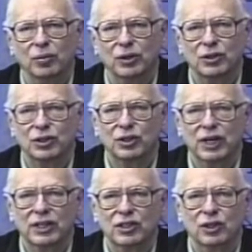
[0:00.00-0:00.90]
But to
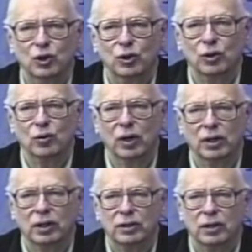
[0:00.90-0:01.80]
suggest that you can
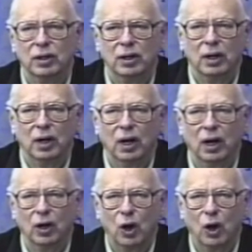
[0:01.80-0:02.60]
run uh,